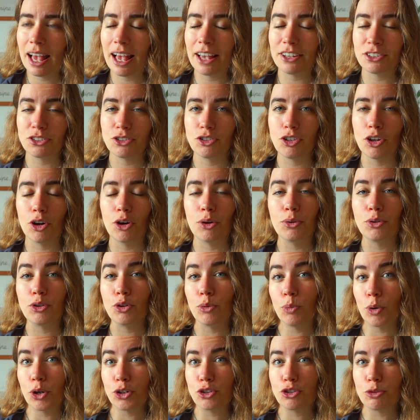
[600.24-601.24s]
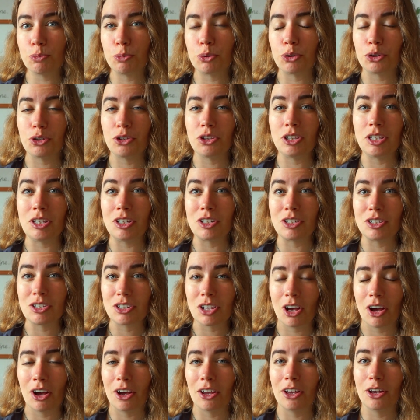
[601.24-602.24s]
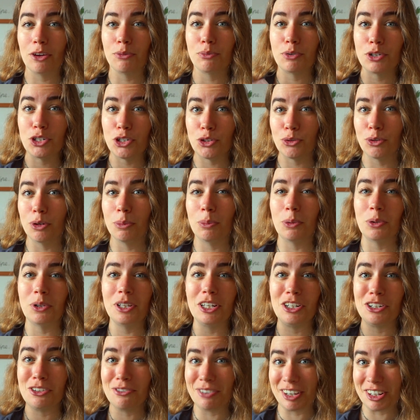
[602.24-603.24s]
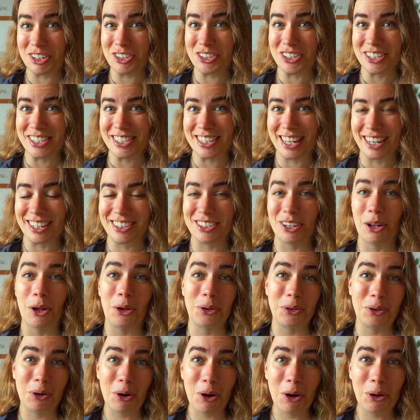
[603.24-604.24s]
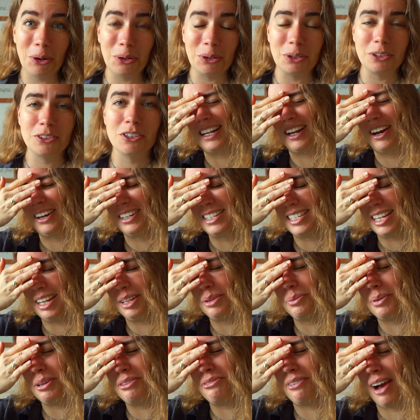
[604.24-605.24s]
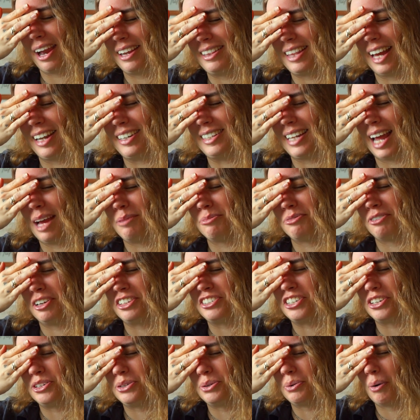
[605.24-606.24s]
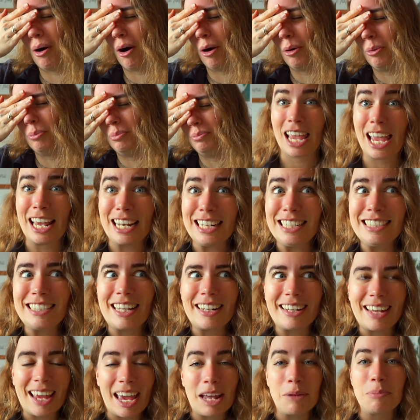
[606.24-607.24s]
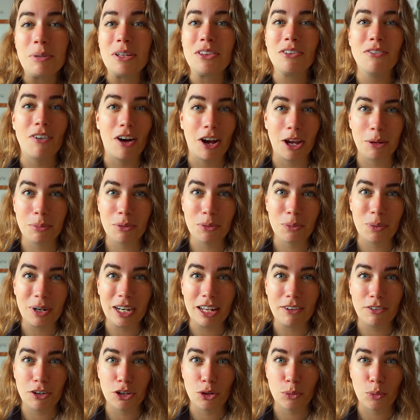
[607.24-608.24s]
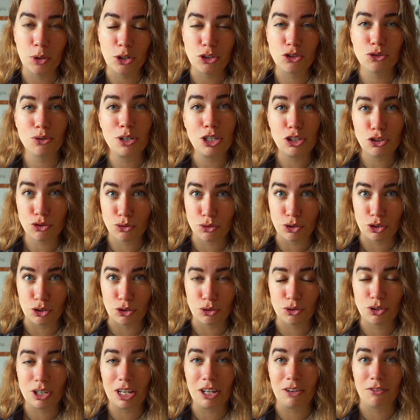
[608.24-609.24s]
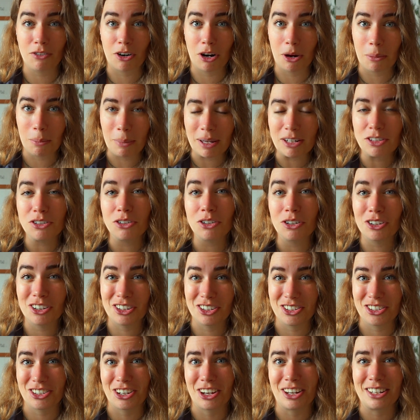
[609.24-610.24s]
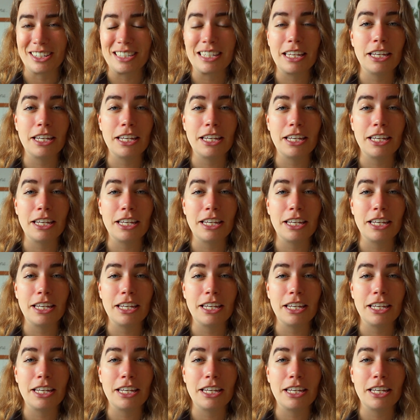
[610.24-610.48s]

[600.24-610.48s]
as though you want to put the entire renewable innovation sector on hold until we find that damn fish a new home. At least that can be the vibe whenever you want to introduce environmental concerns